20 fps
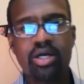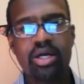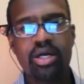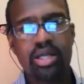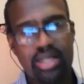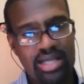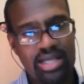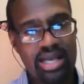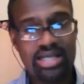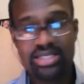
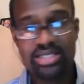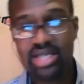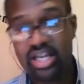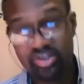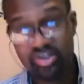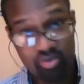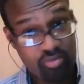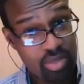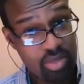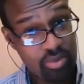And
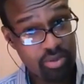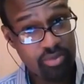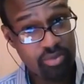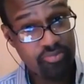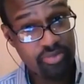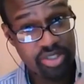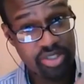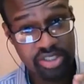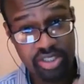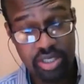guys, remember,
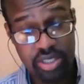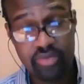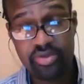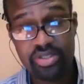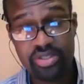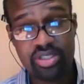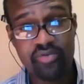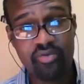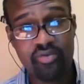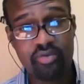share
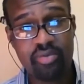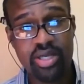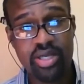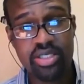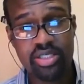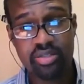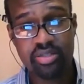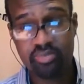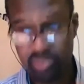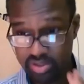this
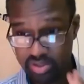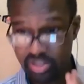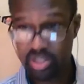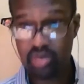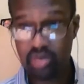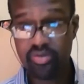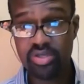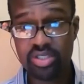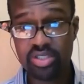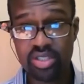information,
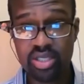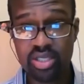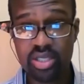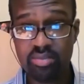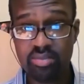share this link,